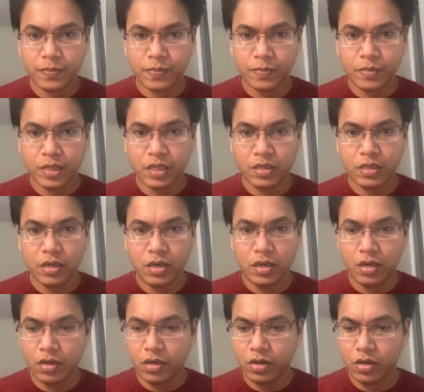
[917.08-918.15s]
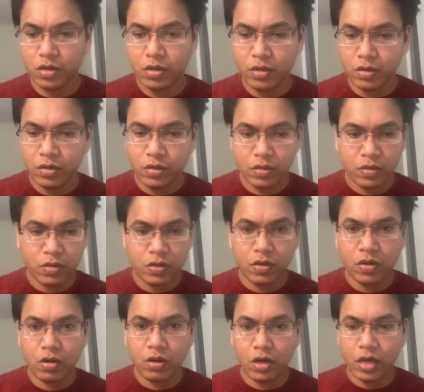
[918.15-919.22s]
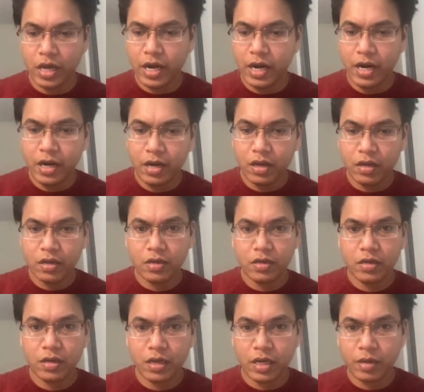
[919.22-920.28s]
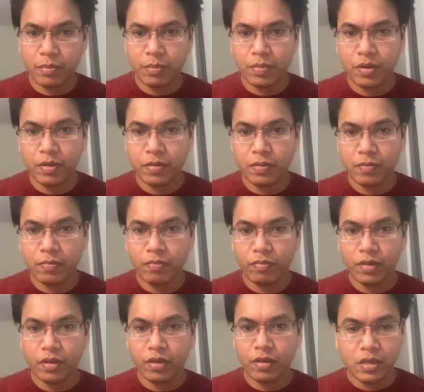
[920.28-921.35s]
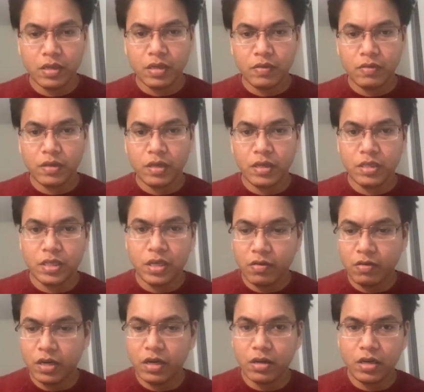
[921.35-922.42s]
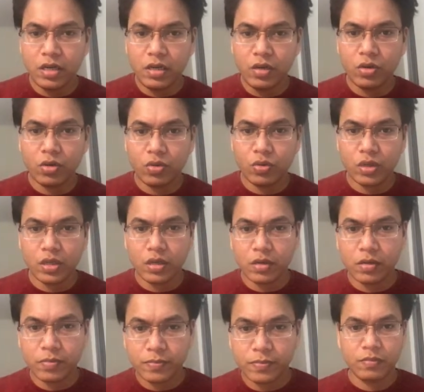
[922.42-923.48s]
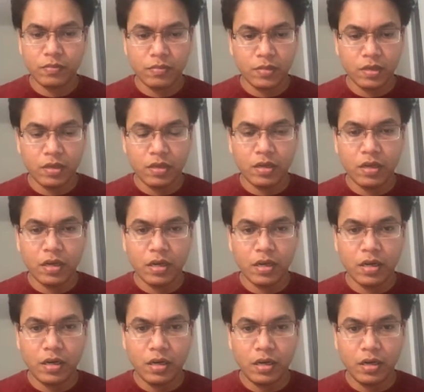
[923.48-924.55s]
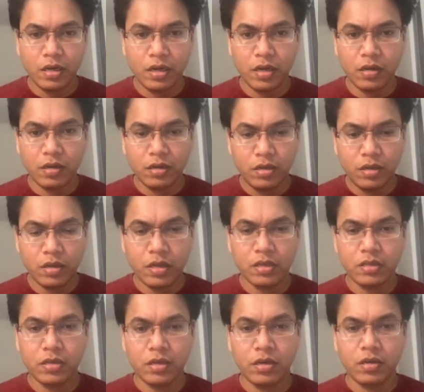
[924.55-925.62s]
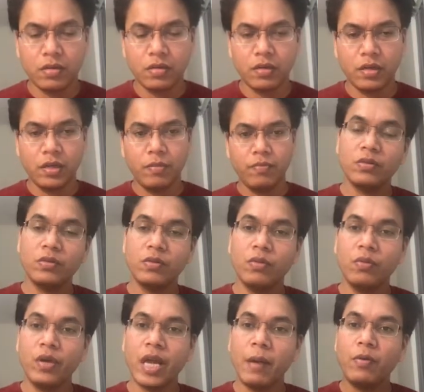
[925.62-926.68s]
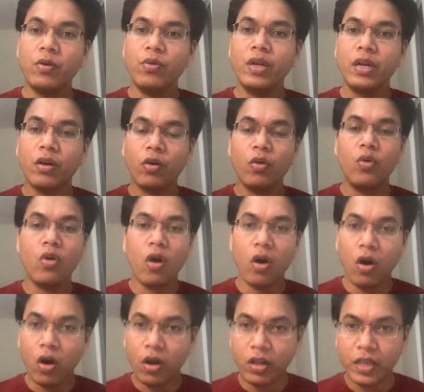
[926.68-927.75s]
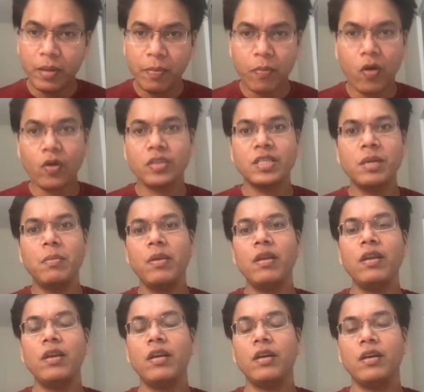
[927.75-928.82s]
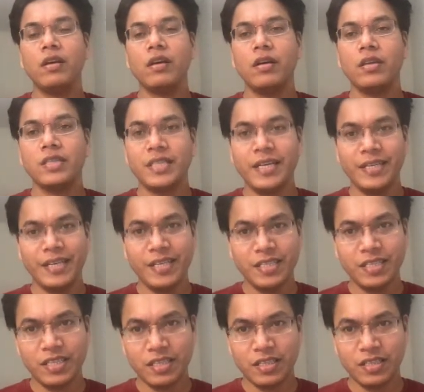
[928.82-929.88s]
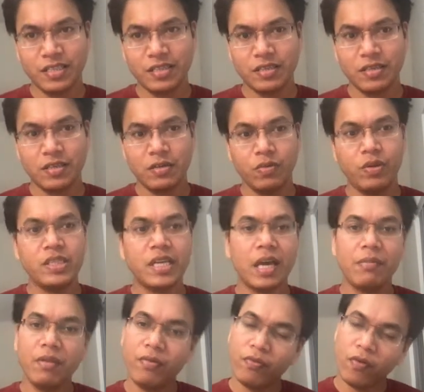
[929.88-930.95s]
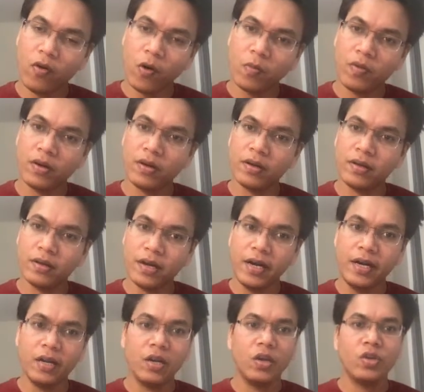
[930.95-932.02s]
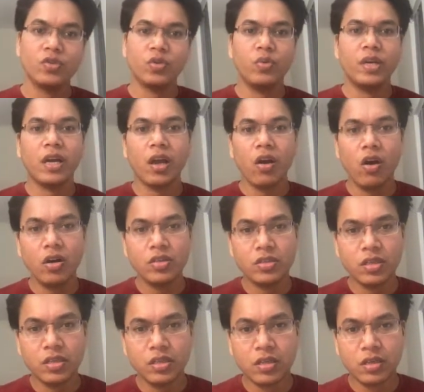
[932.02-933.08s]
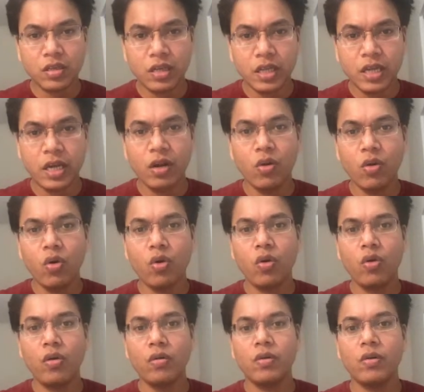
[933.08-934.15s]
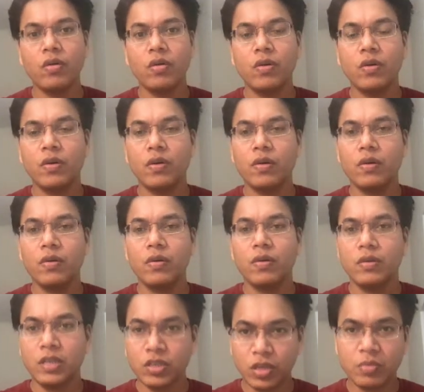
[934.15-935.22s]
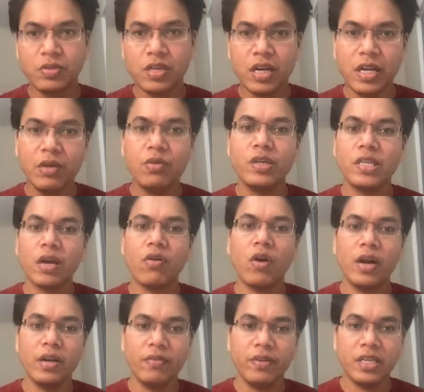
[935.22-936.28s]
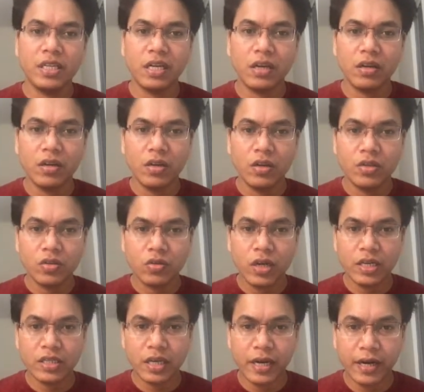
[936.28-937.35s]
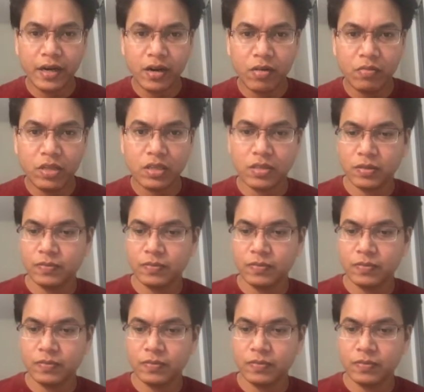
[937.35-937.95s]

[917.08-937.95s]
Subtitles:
result dot add temp instead of returning true here, and return result. Okay, we have to include all the possible sentences which can be formed, right? So we cannot just ignore the substring which are already visited. So let's get rid of this.